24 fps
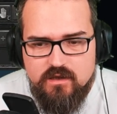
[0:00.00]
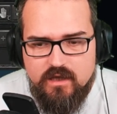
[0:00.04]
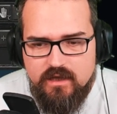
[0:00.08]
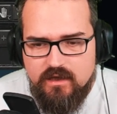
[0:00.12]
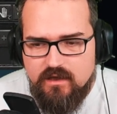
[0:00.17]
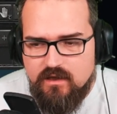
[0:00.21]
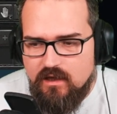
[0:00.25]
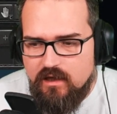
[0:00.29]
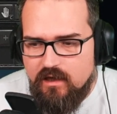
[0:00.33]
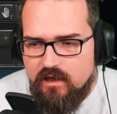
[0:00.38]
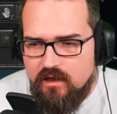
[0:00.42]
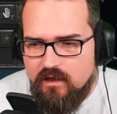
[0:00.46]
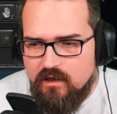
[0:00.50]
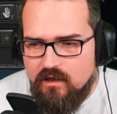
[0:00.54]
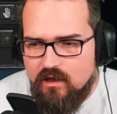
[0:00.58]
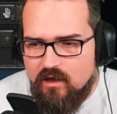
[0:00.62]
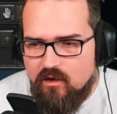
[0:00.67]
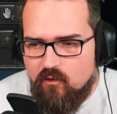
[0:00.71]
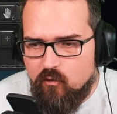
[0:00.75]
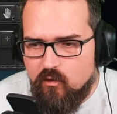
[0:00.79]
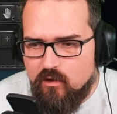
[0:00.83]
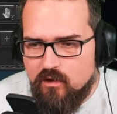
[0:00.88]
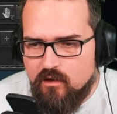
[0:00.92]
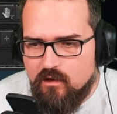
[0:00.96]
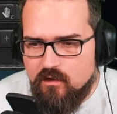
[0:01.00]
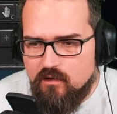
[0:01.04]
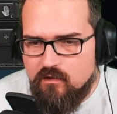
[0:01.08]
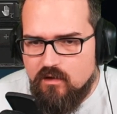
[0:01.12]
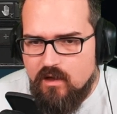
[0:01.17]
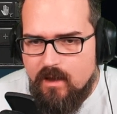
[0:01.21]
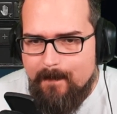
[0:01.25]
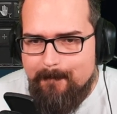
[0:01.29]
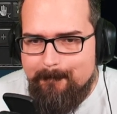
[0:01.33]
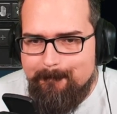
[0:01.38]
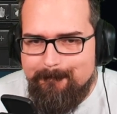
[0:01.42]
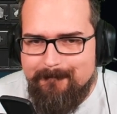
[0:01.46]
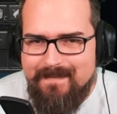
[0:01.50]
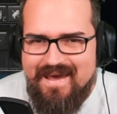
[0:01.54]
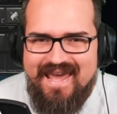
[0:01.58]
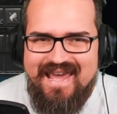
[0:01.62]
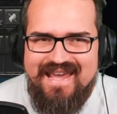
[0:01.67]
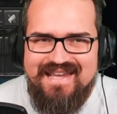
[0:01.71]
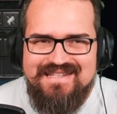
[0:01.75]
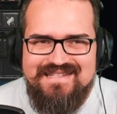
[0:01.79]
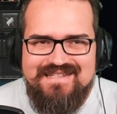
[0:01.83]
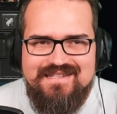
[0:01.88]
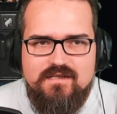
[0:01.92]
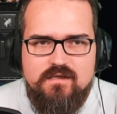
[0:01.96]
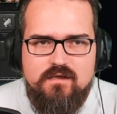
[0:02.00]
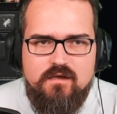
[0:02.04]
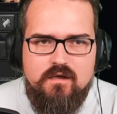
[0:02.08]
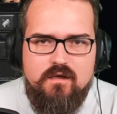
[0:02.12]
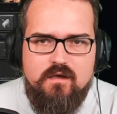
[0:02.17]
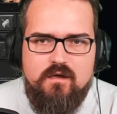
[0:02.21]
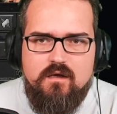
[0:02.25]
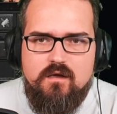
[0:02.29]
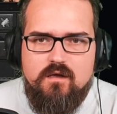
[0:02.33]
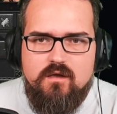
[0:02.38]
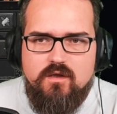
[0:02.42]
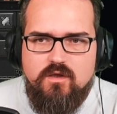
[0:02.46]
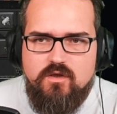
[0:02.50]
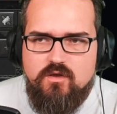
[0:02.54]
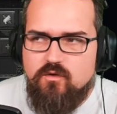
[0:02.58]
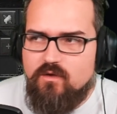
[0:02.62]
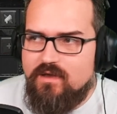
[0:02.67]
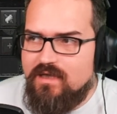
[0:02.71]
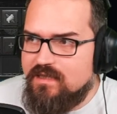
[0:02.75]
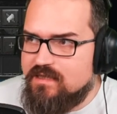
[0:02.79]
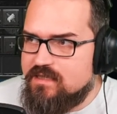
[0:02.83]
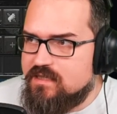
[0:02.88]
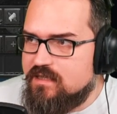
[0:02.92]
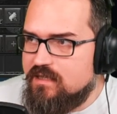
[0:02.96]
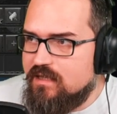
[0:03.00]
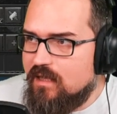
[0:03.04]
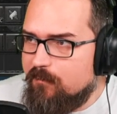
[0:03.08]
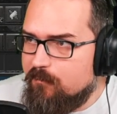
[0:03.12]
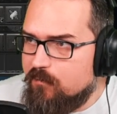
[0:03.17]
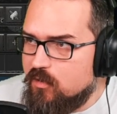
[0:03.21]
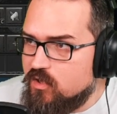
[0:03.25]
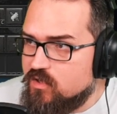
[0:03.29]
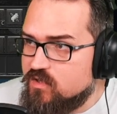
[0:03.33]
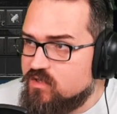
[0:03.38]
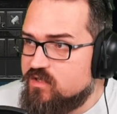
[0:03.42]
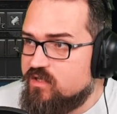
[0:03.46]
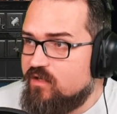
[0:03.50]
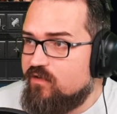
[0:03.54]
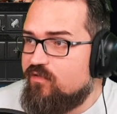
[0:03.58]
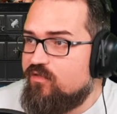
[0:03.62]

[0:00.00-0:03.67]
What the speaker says: aka our max units numbers.